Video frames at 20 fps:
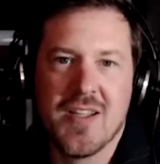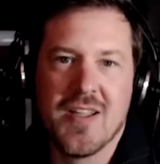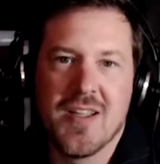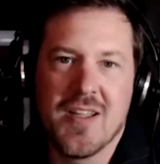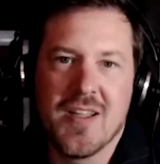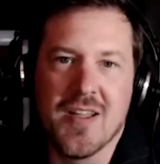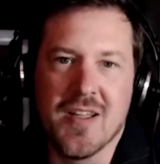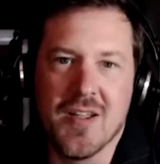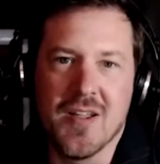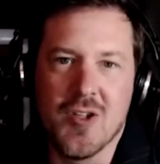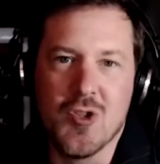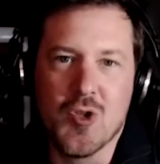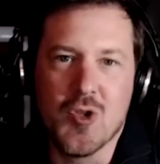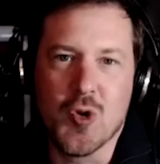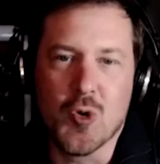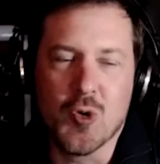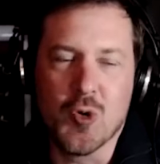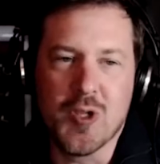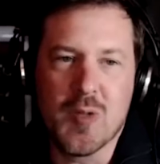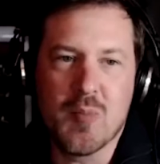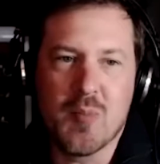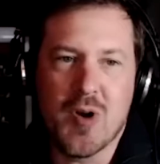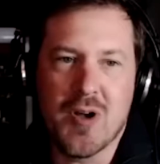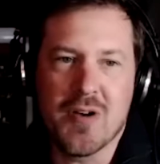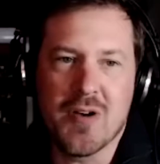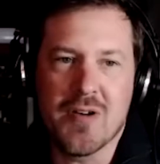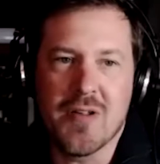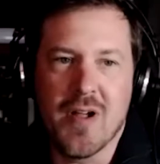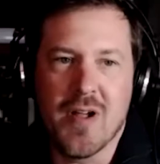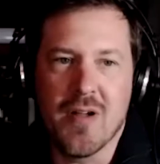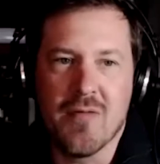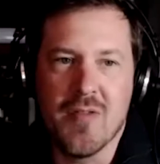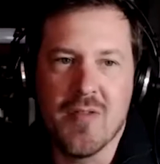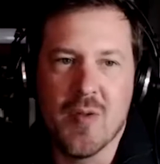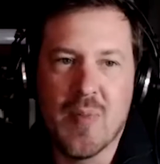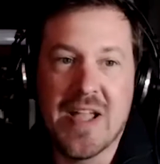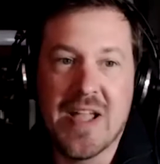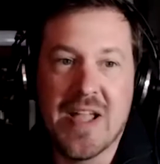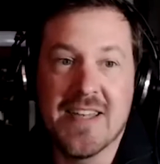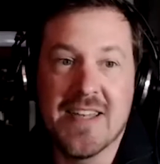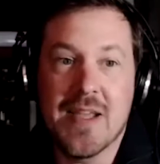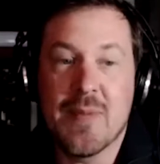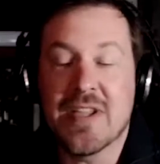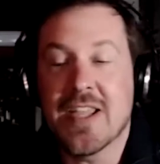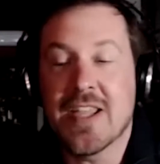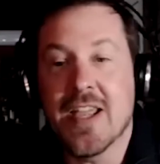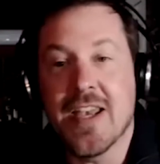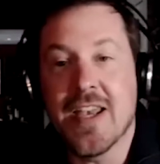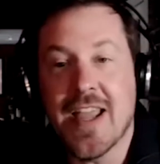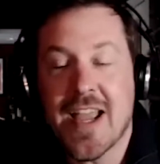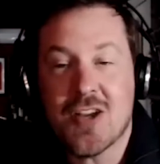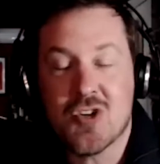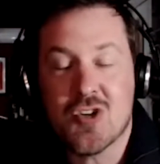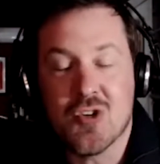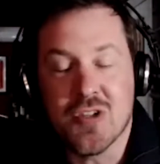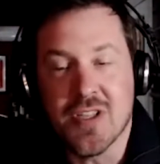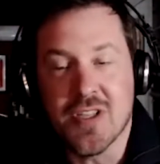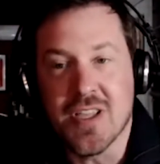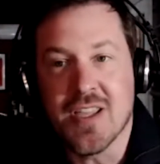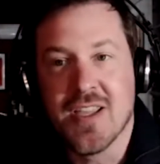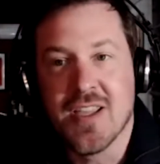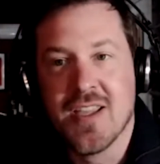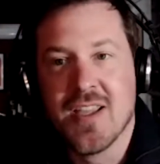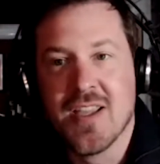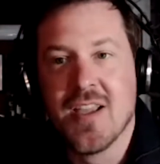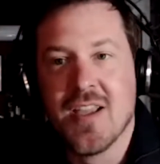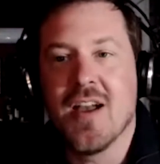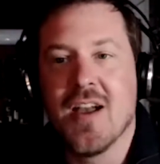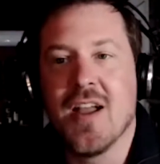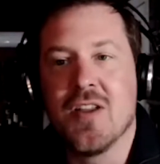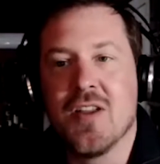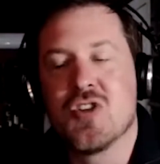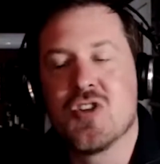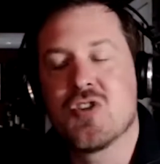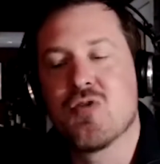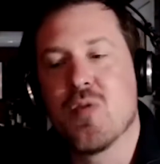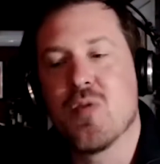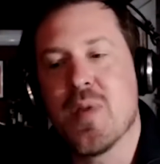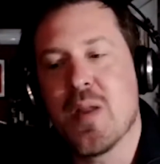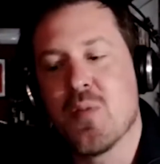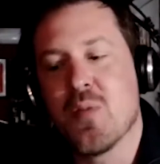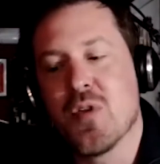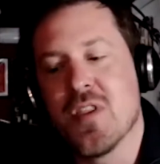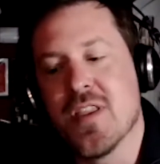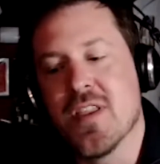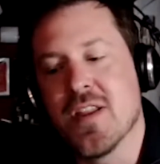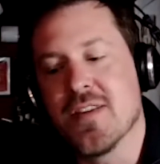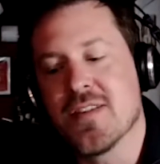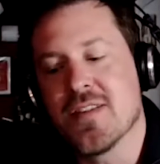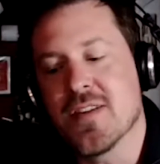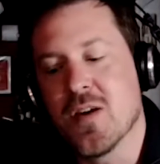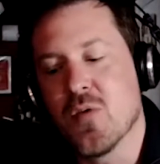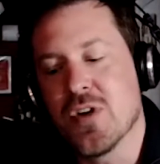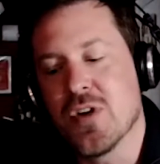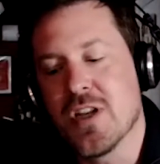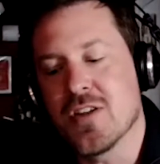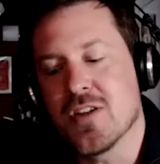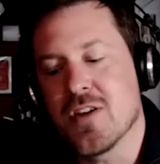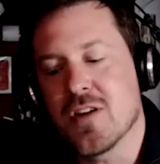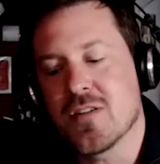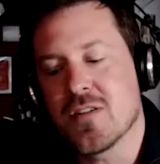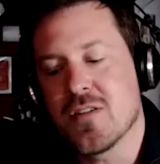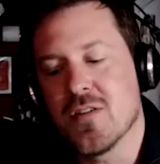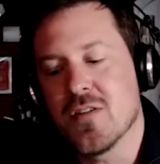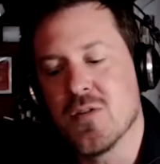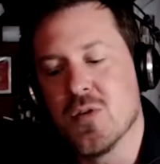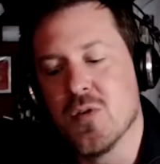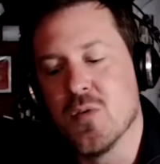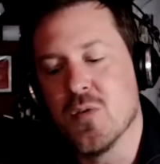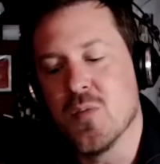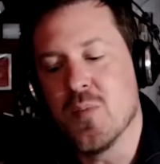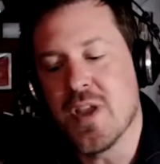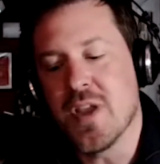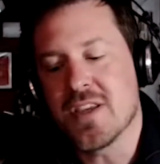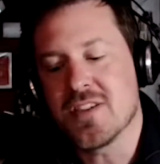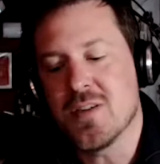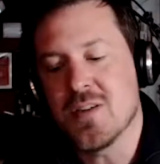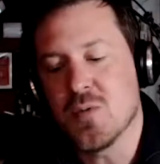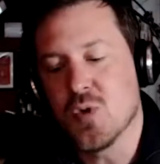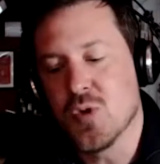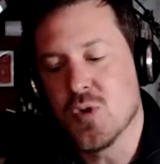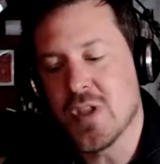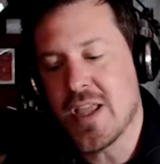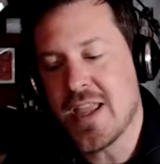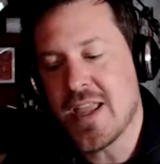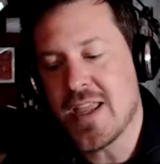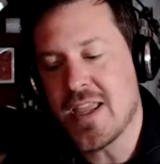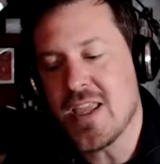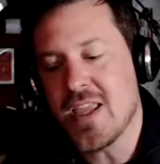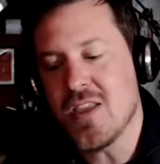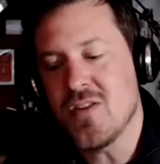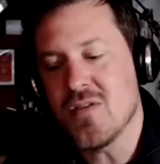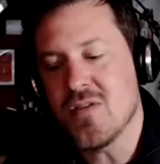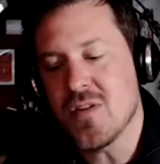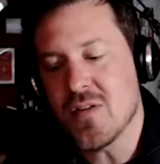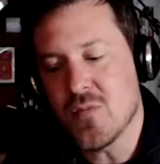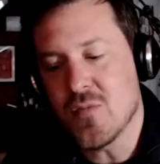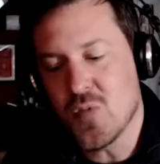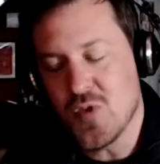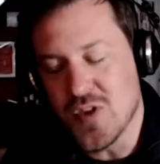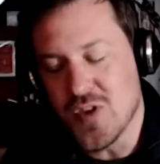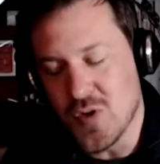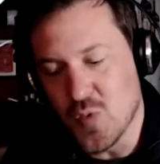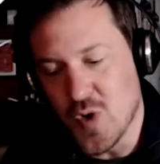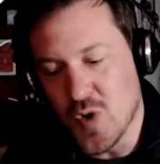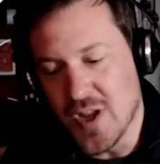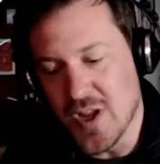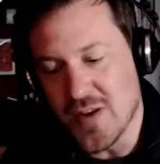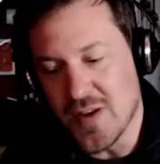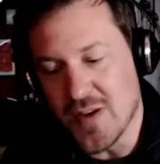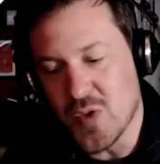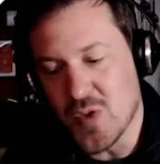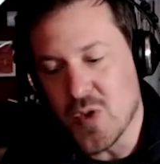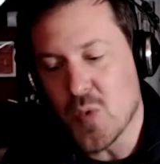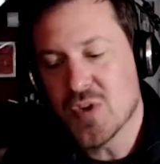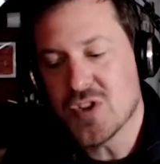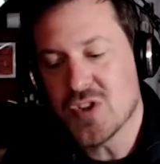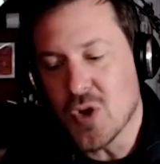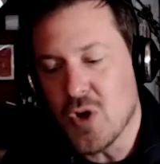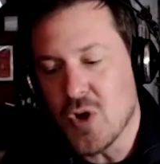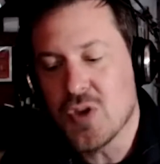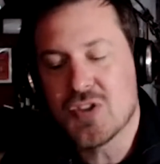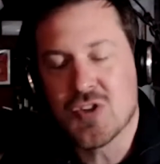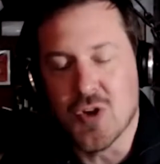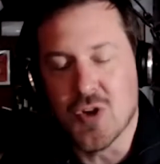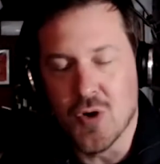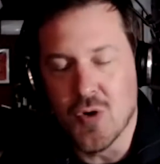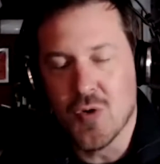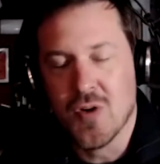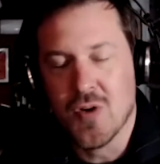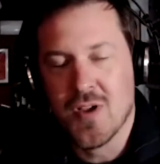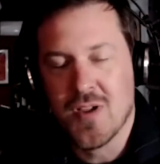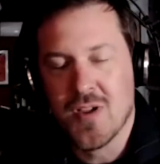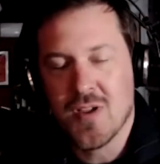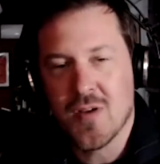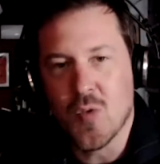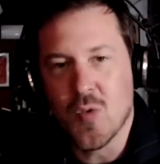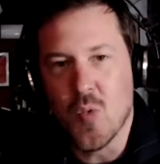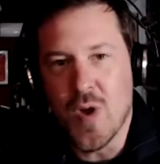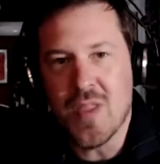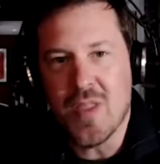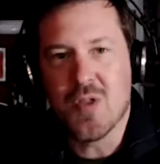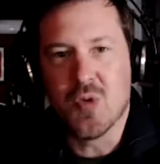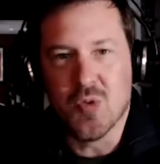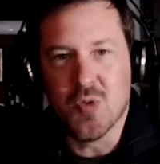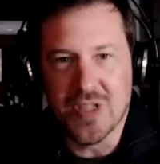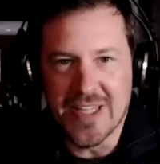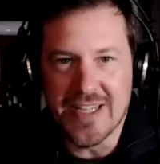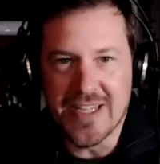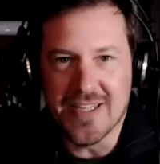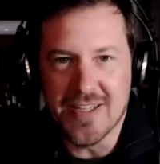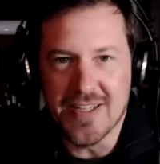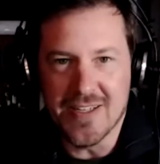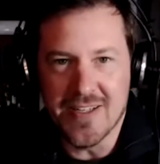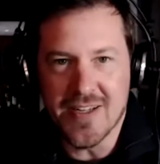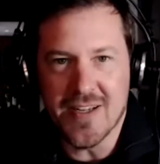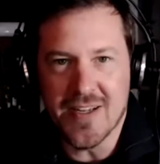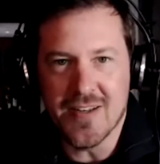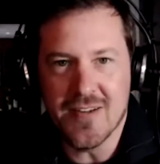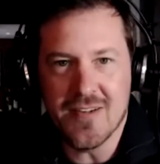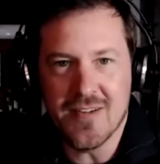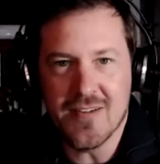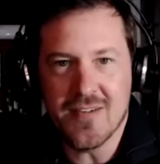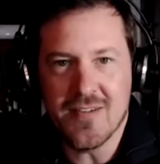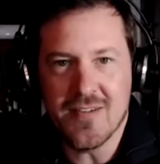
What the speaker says: in the early part of the pandemic. And actually, I just remembered that when I talked to Maxime Goulet, he did one that was also weather related, and